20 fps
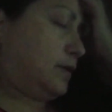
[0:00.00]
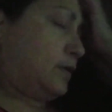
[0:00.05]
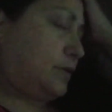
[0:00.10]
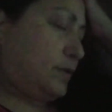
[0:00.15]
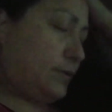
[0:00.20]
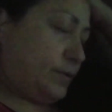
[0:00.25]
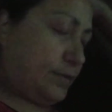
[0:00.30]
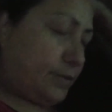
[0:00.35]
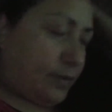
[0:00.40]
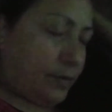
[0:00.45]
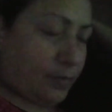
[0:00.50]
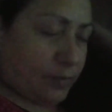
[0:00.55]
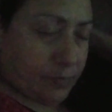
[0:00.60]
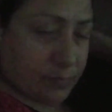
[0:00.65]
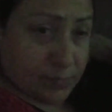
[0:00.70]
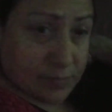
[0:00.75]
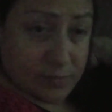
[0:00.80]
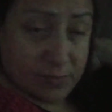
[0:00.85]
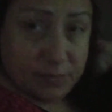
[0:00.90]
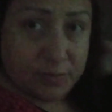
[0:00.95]

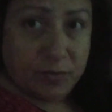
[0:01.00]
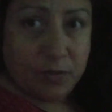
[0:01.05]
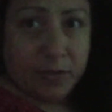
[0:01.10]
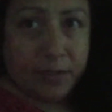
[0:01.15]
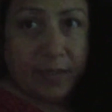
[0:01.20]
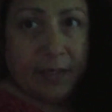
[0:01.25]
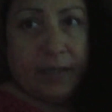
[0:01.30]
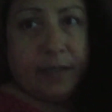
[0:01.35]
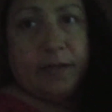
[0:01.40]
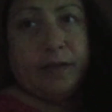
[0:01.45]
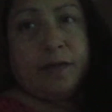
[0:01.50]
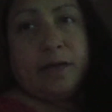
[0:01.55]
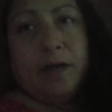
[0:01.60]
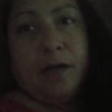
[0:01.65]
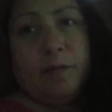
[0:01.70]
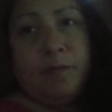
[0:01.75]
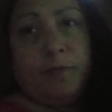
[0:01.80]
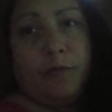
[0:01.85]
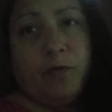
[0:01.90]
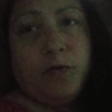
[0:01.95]
So, talking in a
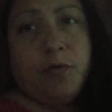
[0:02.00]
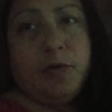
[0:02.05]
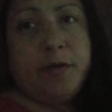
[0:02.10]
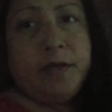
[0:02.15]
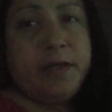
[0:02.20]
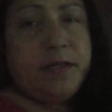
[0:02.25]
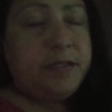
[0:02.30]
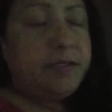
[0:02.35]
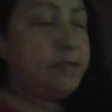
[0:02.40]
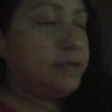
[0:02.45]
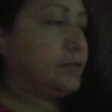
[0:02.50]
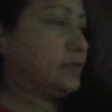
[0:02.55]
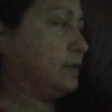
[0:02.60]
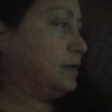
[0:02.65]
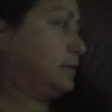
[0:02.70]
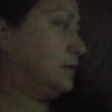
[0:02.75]
calm voice,